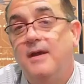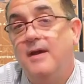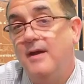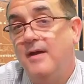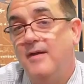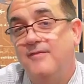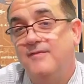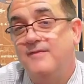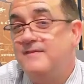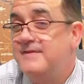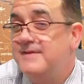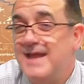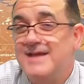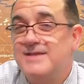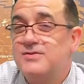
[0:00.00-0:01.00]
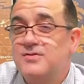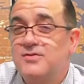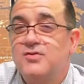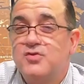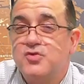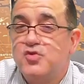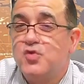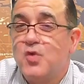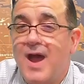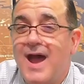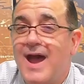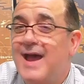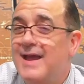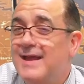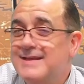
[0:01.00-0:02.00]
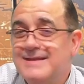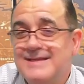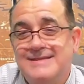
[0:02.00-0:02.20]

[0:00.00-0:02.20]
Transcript: of desert, dry,